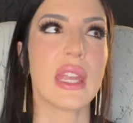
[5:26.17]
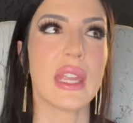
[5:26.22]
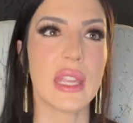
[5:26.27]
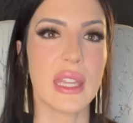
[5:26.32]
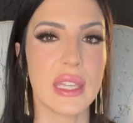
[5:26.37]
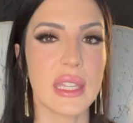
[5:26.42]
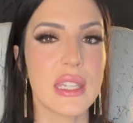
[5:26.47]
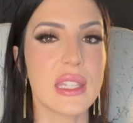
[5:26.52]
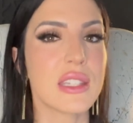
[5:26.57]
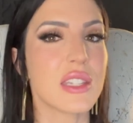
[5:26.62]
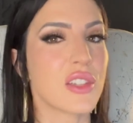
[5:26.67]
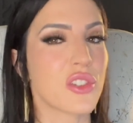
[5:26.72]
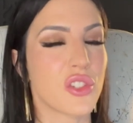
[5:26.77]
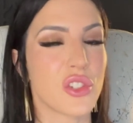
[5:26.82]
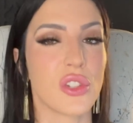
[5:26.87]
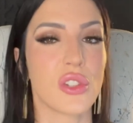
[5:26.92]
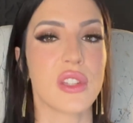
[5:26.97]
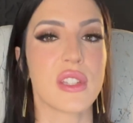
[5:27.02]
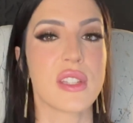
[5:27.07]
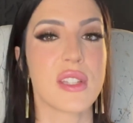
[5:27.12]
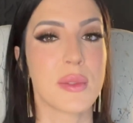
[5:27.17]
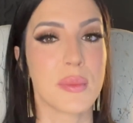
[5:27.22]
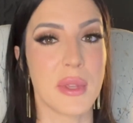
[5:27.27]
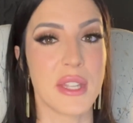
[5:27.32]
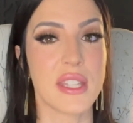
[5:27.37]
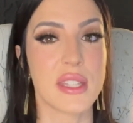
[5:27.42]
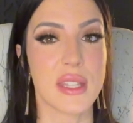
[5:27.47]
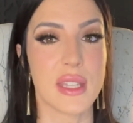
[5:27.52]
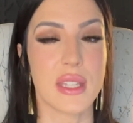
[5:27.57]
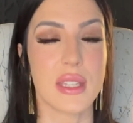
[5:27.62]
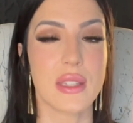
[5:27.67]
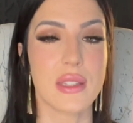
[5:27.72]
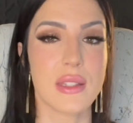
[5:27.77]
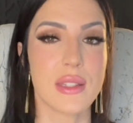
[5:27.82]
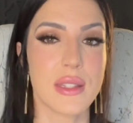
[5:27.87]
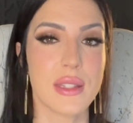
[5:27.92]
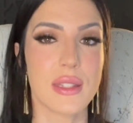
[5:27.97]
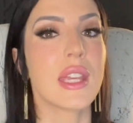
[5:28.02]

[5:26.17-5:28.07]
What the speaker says: any additional expenses.